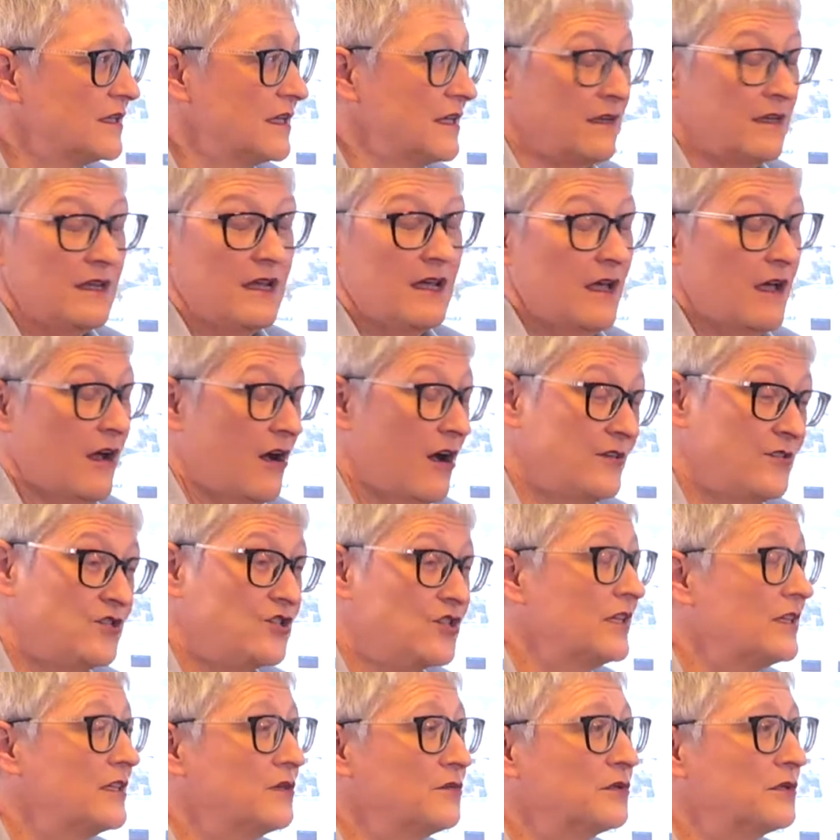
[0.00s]
That I
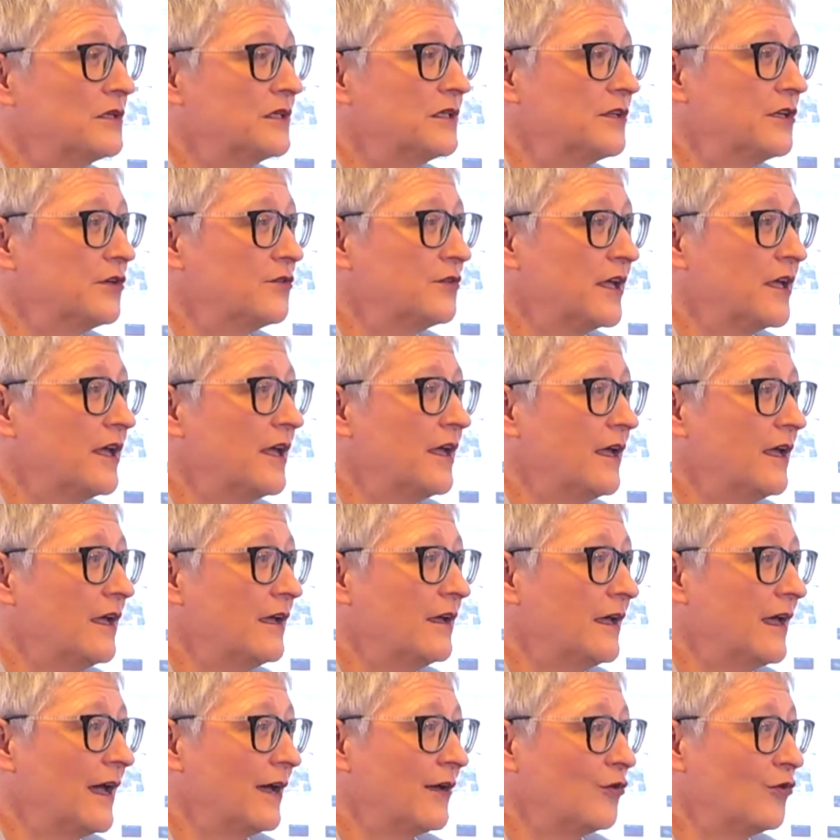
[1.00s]
genuinely don't care
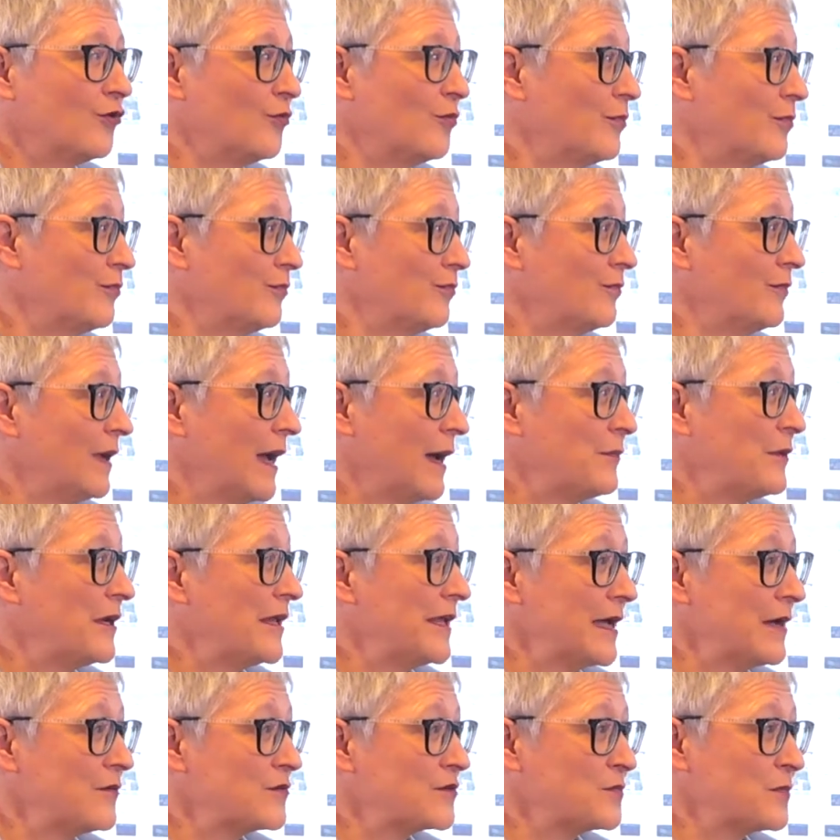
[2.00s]
how
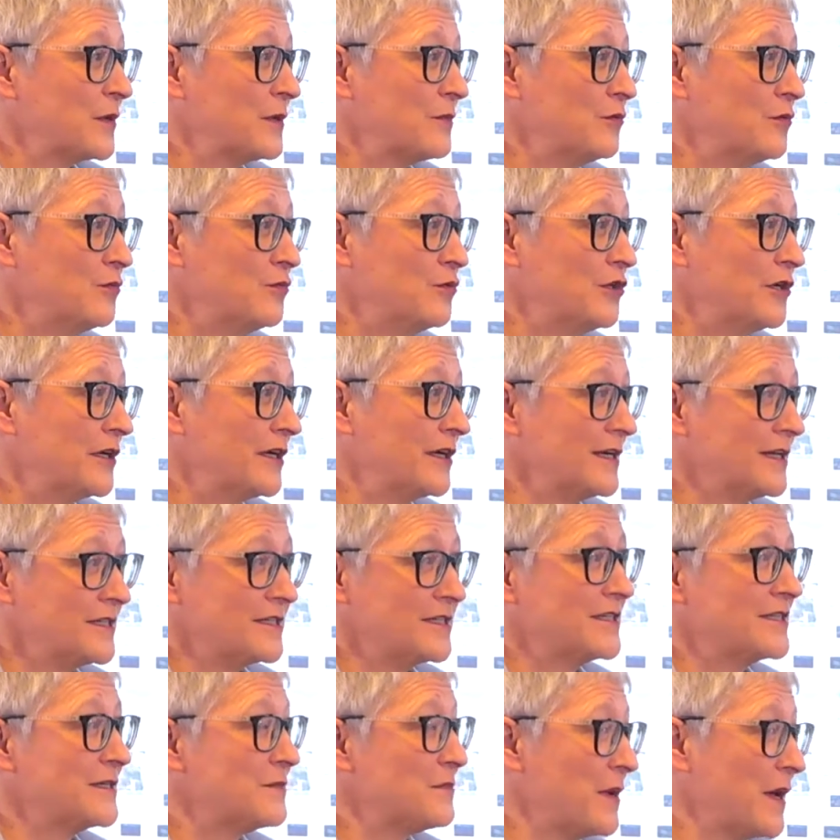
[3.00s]
many hours people work
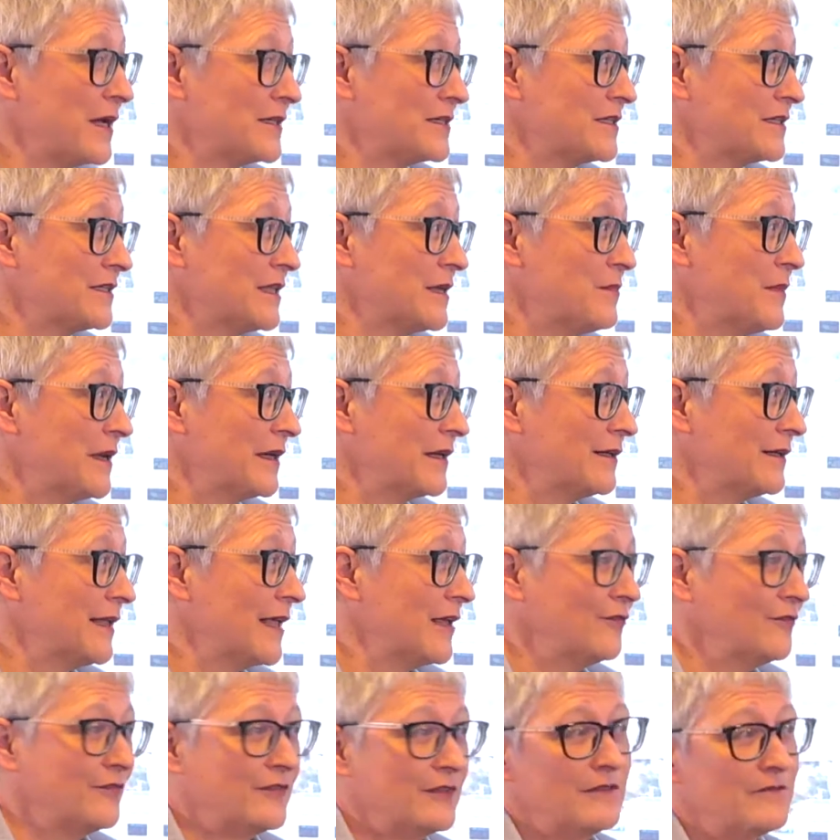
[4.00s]
unless it's impacting their mental
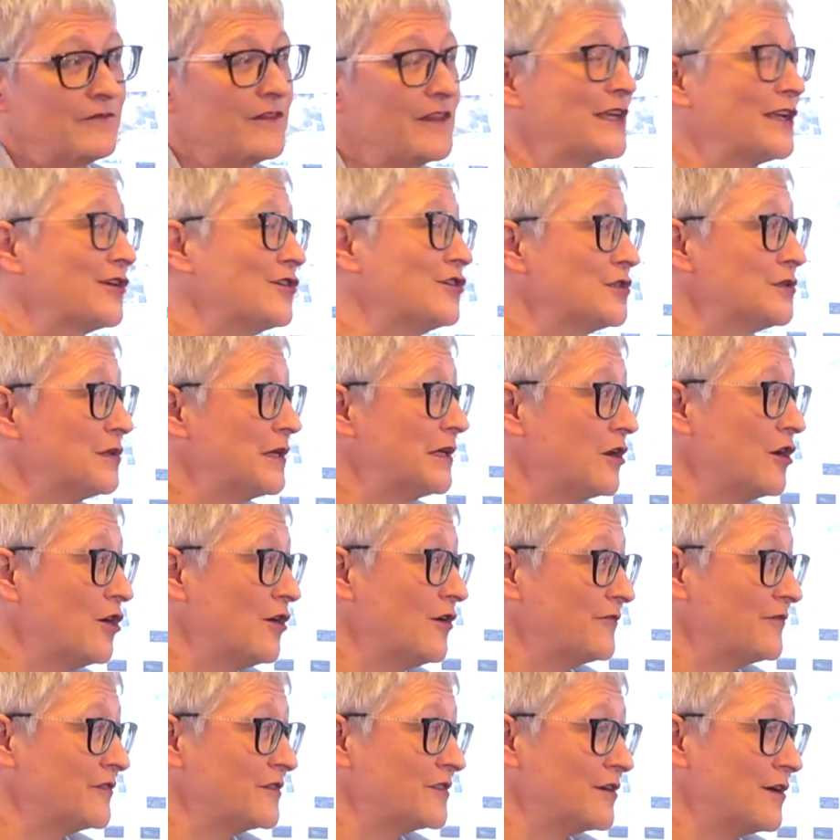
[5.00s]
health, and if they can do it in
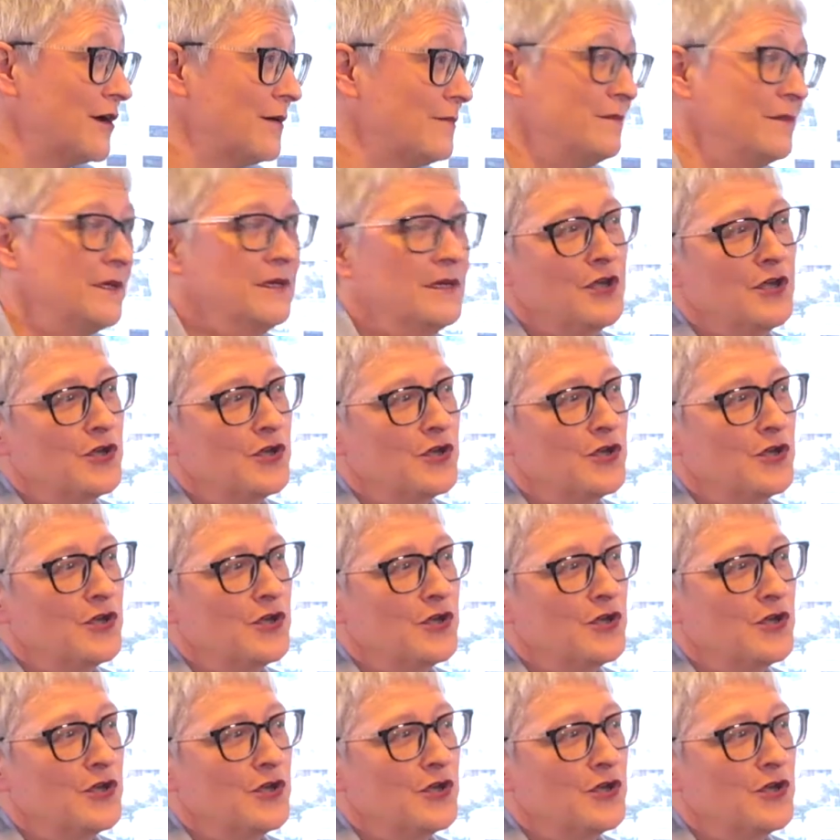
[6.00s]
half the time,